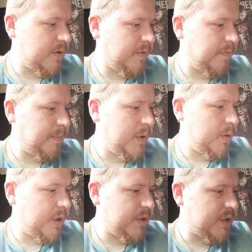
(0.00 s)
of
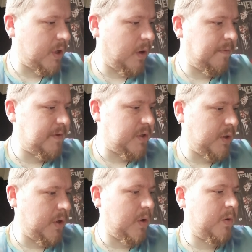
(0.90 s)
mucus, coughs,
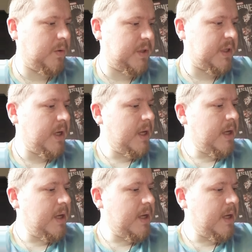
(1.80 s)
and colds